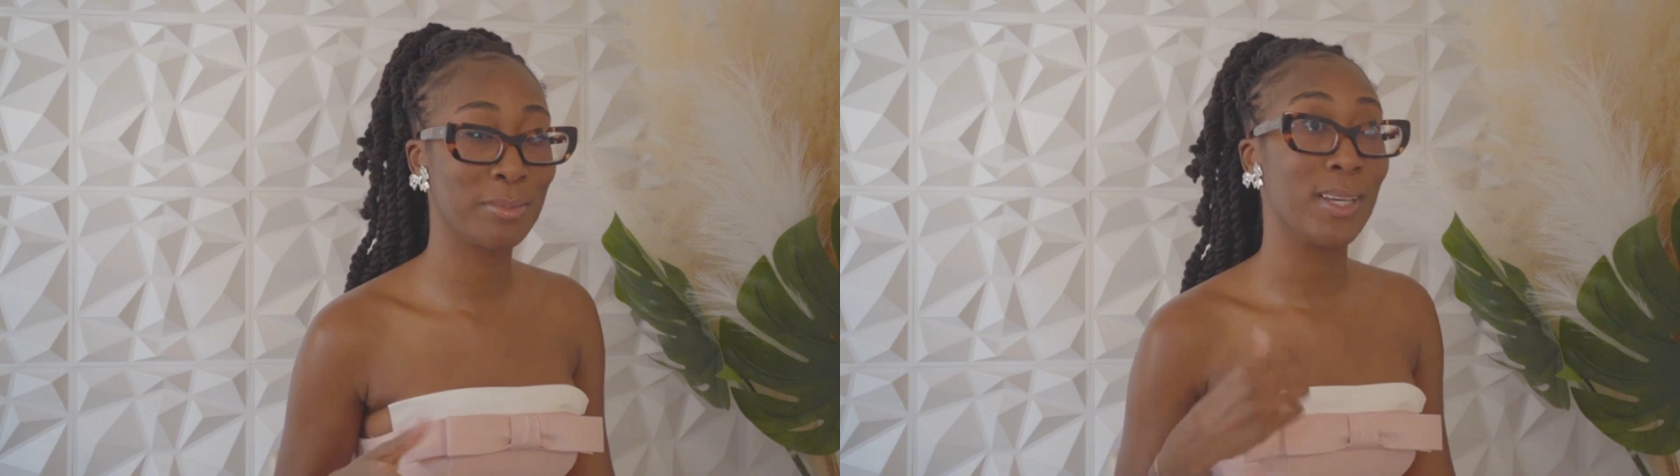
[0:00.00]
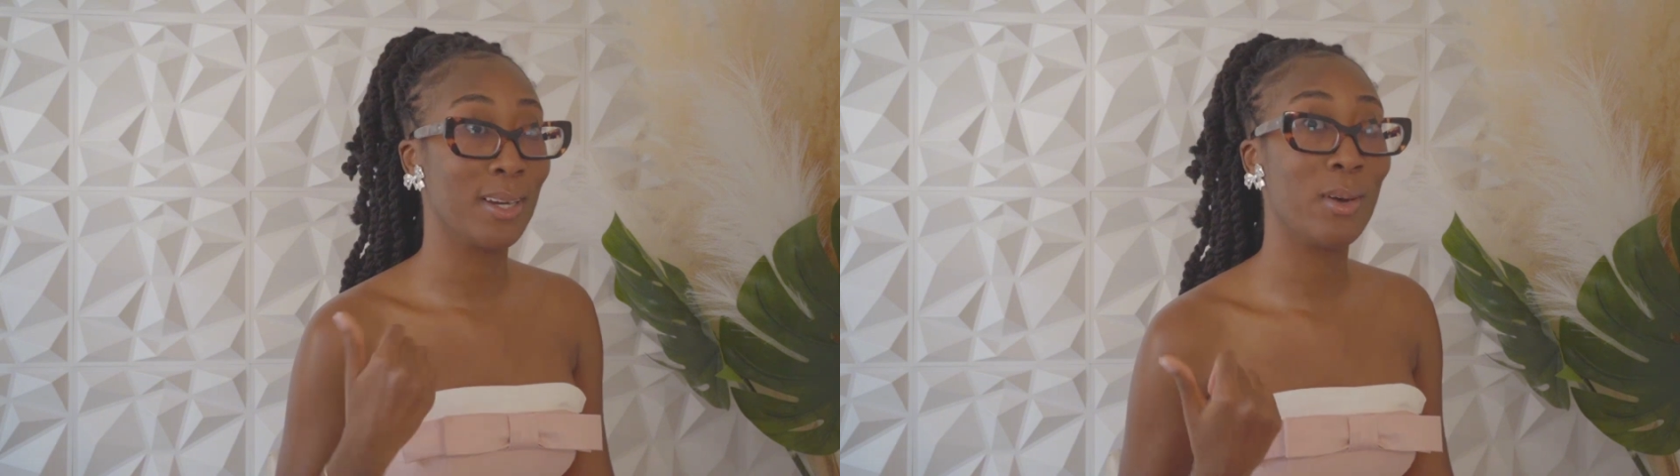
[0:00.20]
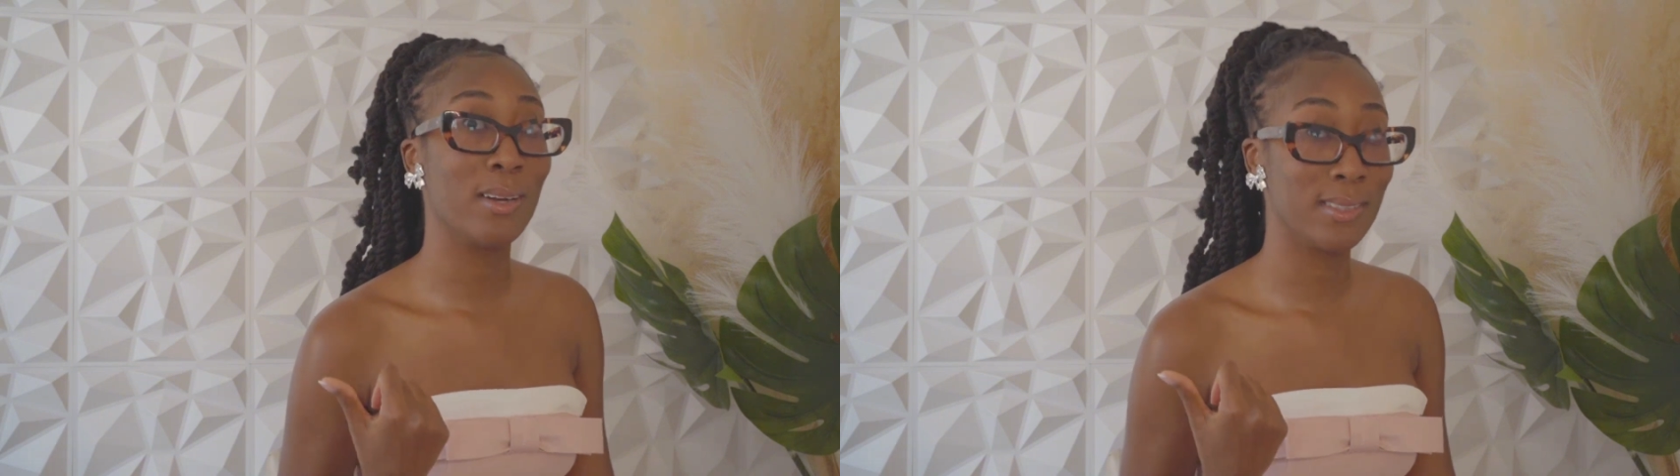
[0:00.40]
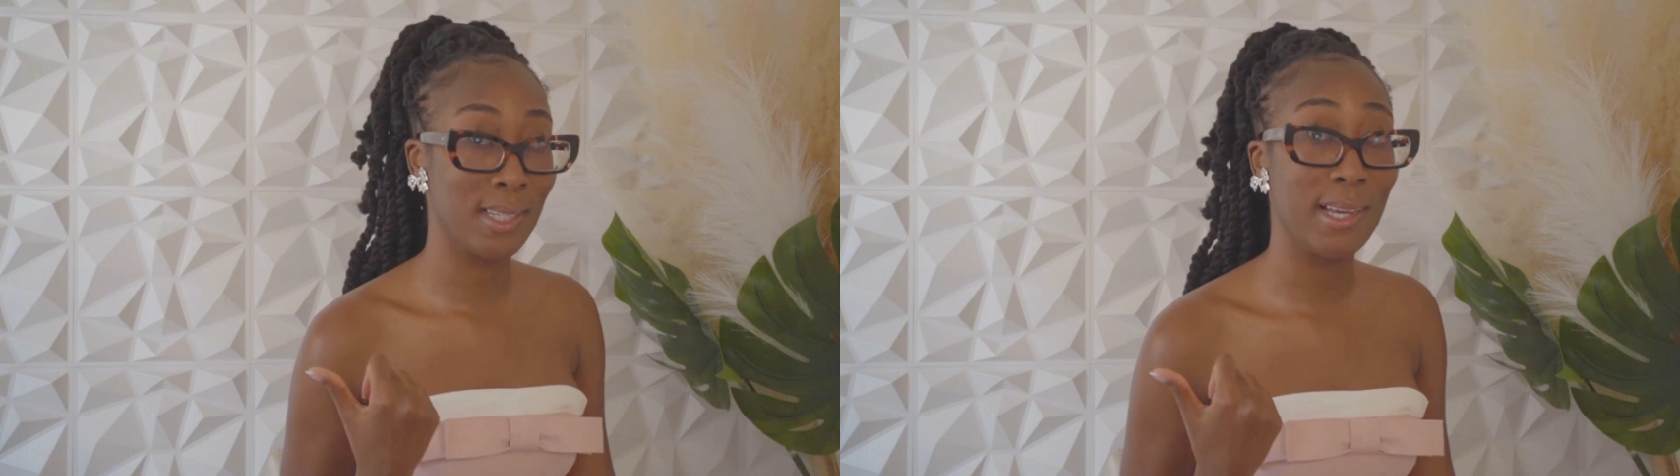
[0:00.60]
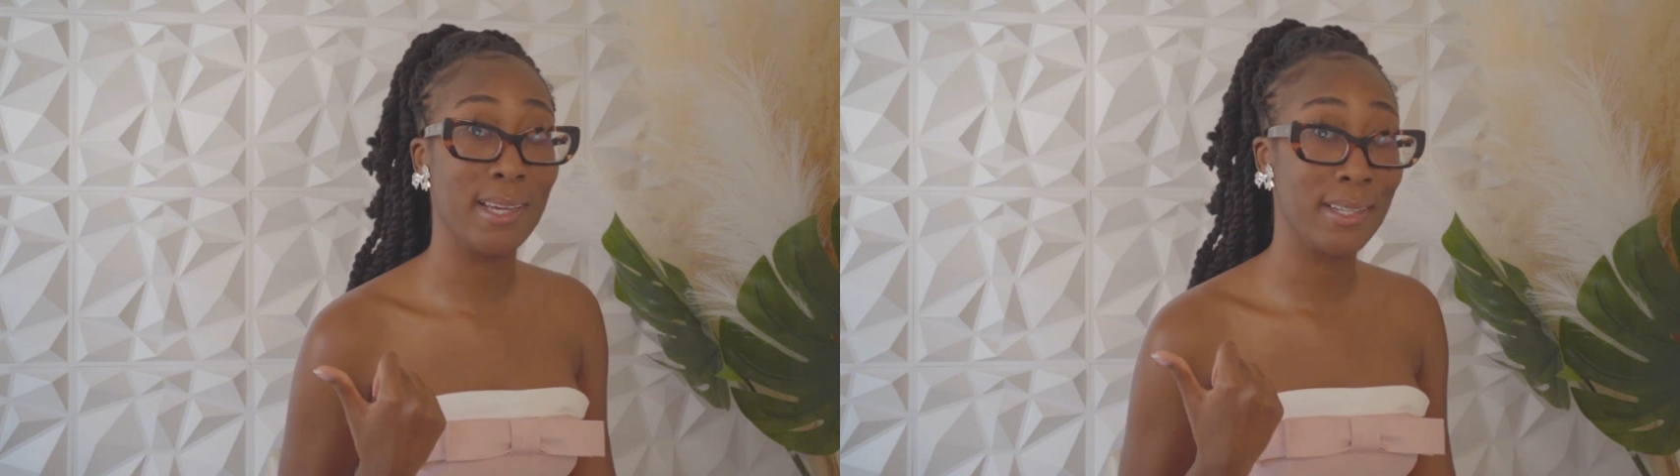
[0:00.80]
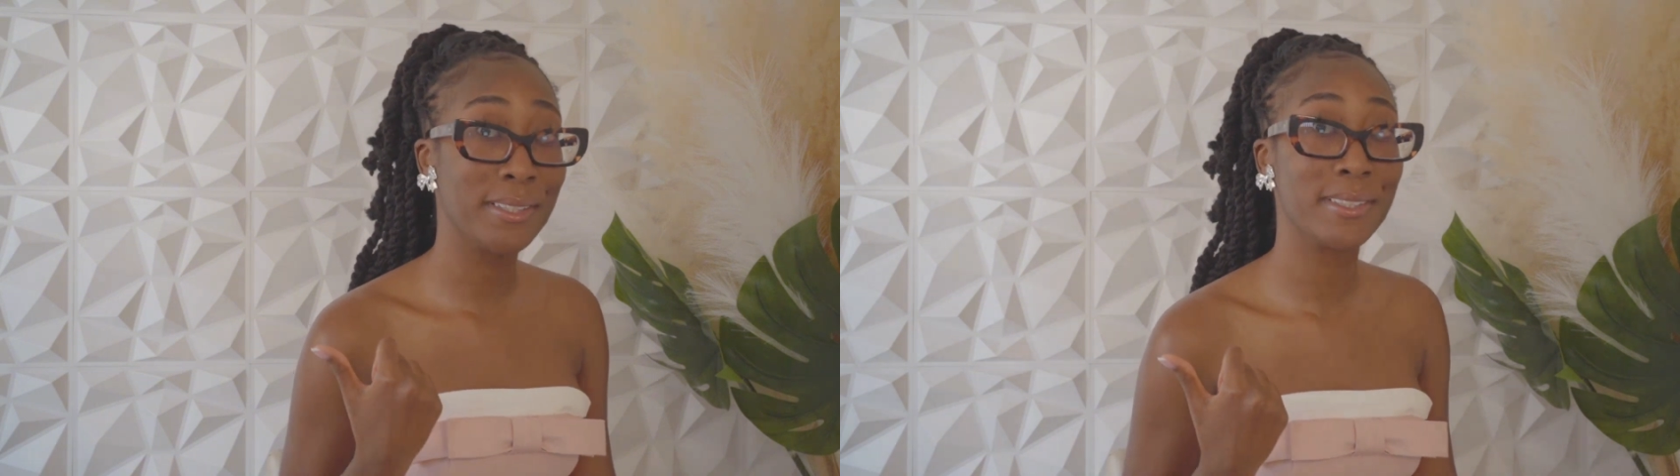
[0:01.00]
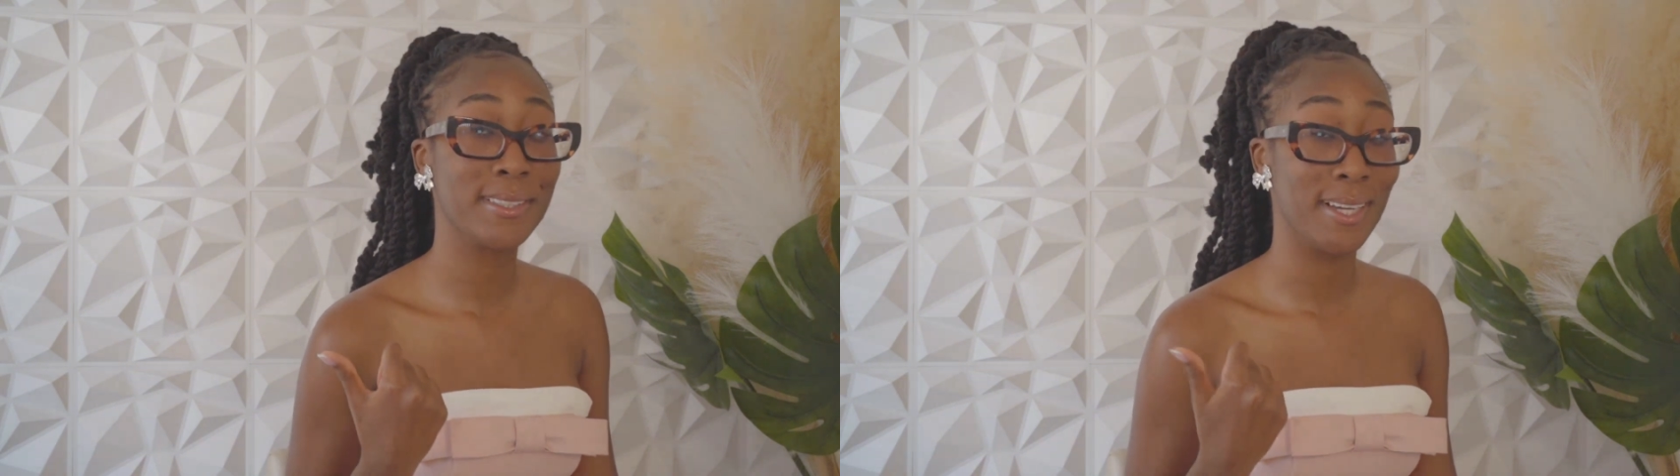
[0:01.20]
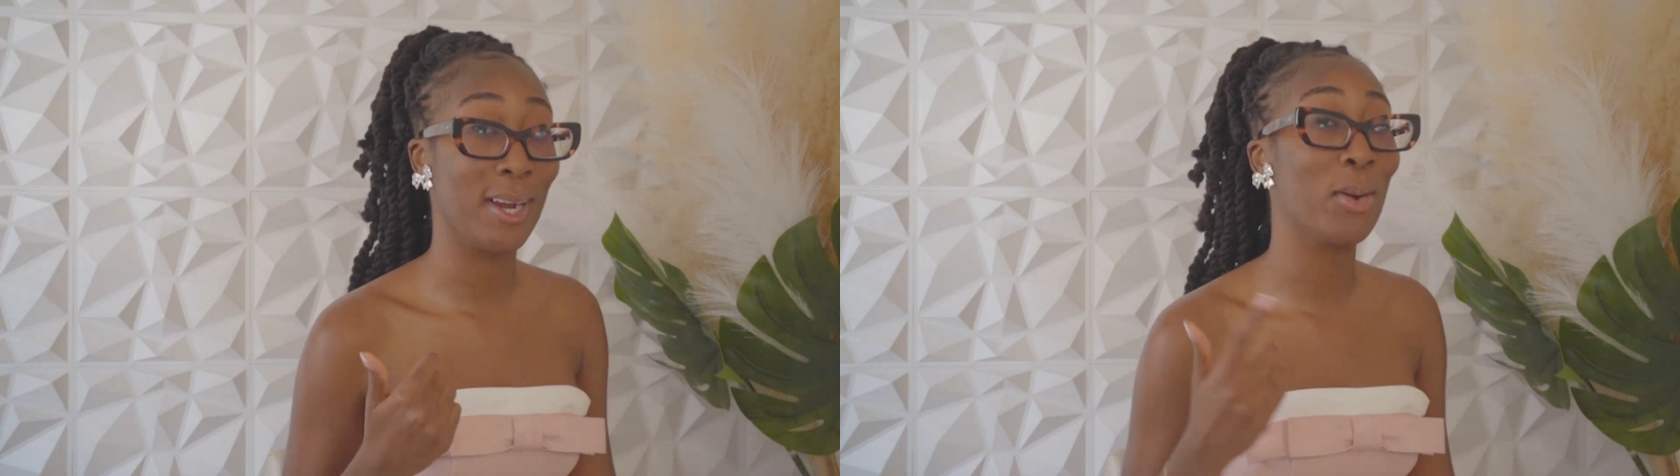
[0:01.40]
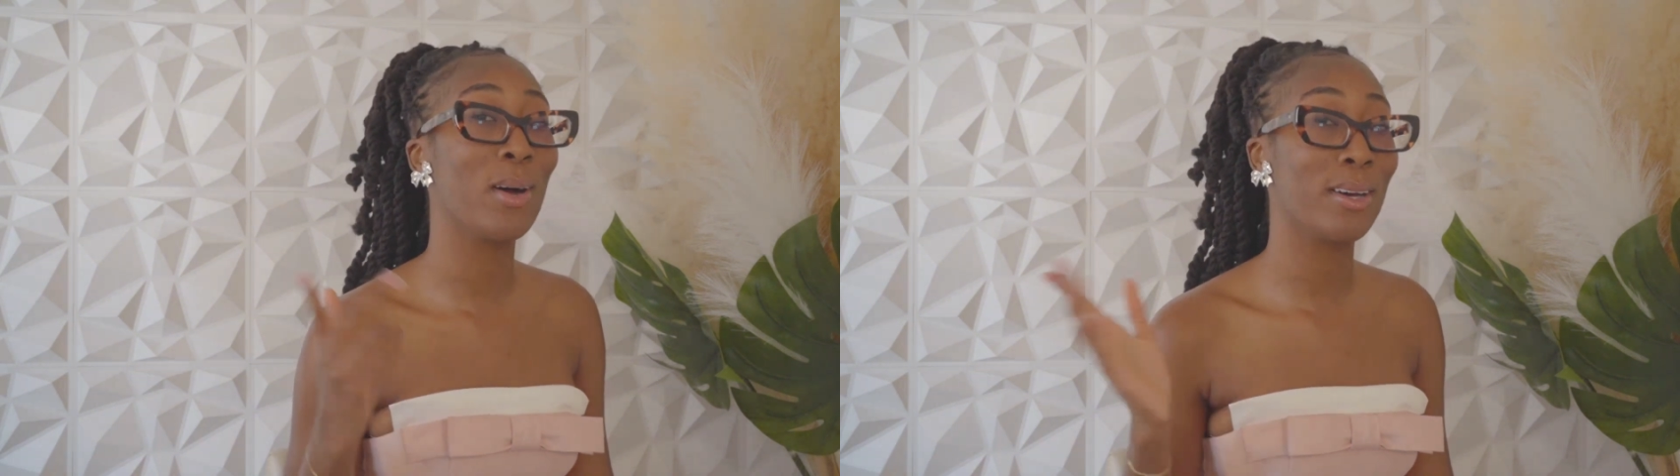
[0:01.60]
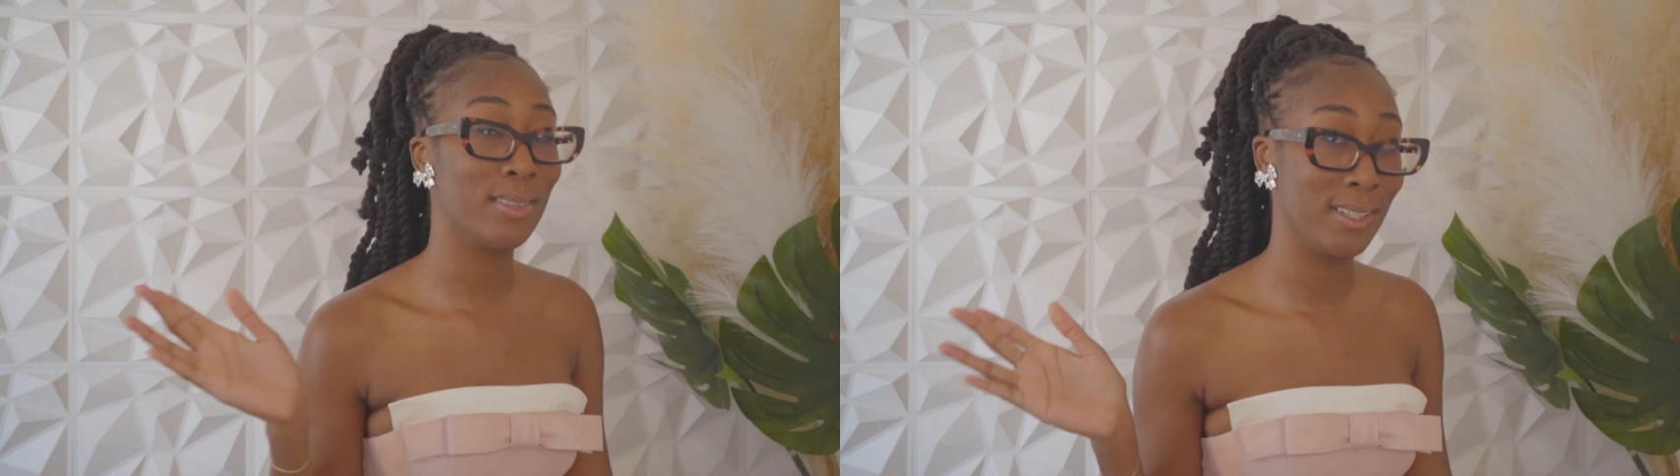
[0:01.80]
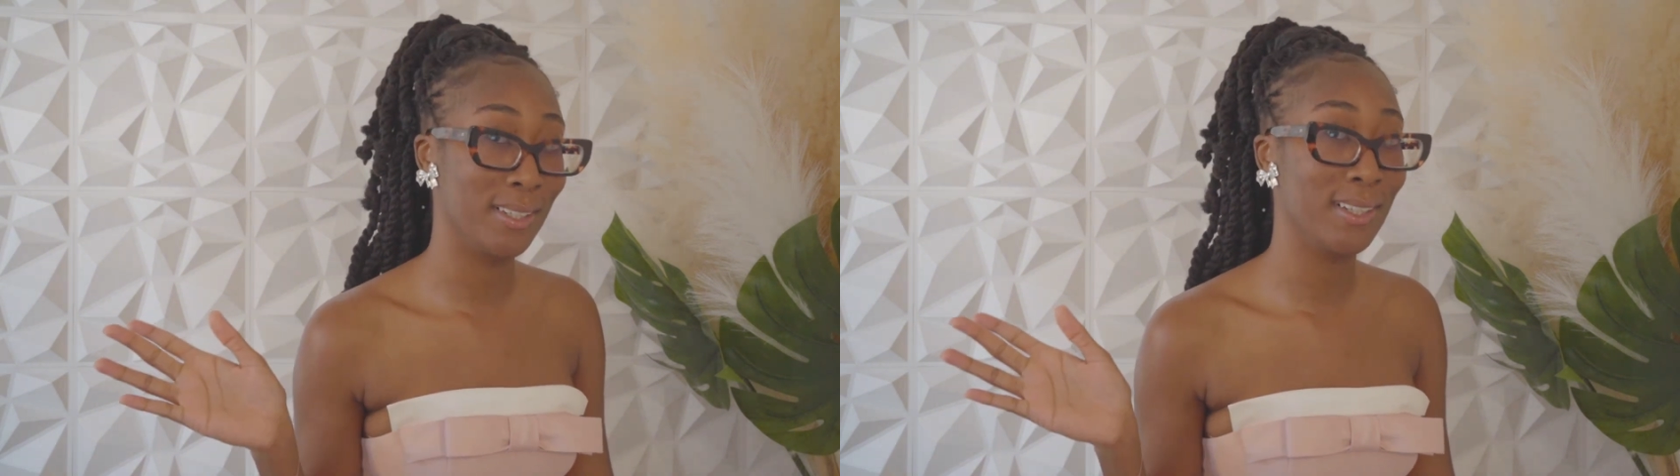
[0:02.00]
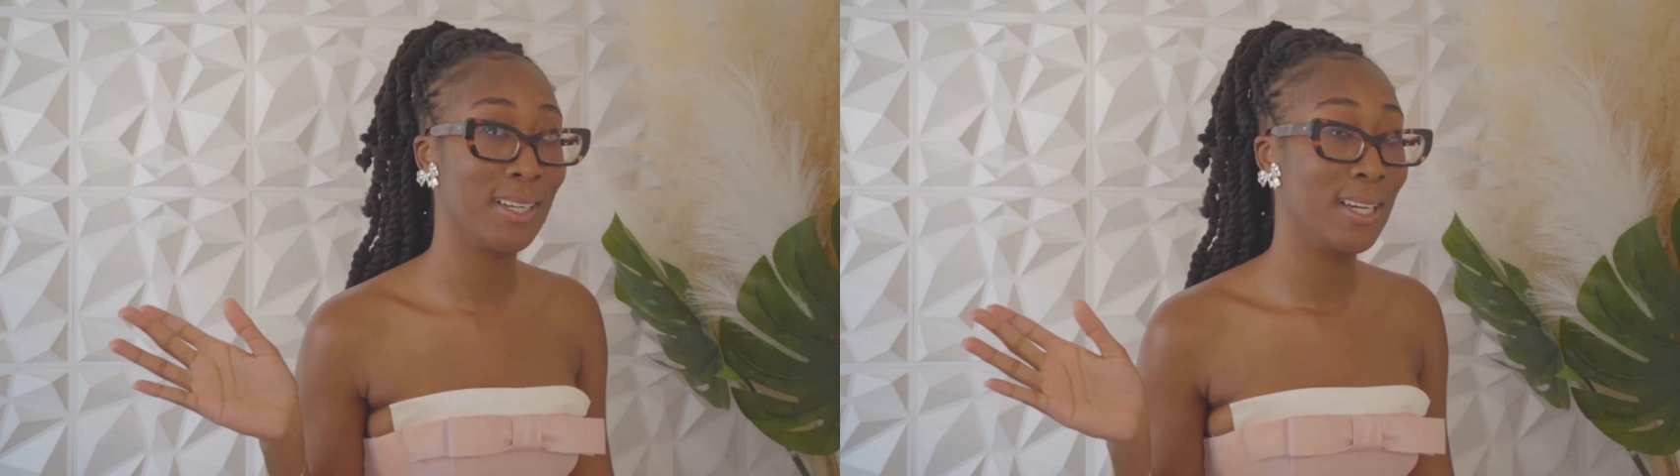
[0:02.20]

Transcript: go outside. Go out there.